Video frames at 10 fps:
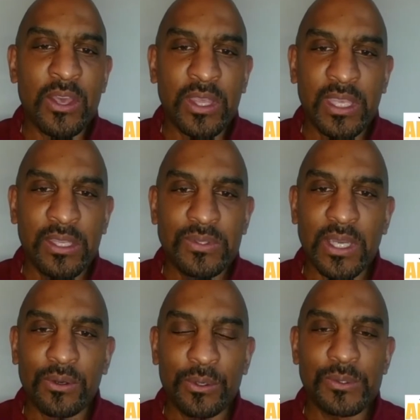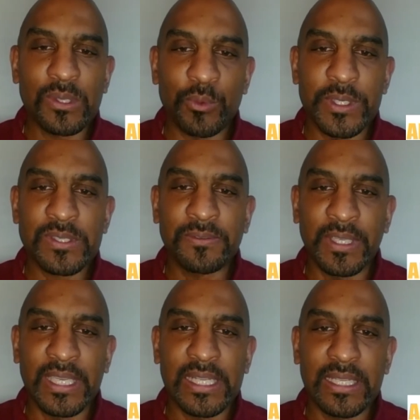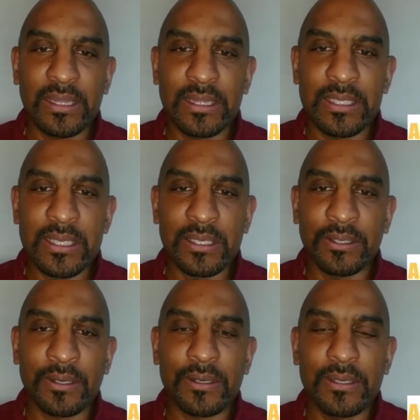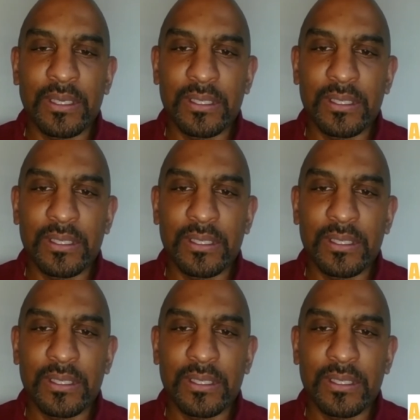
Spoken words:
Can you tell who's at risk for getting GERD?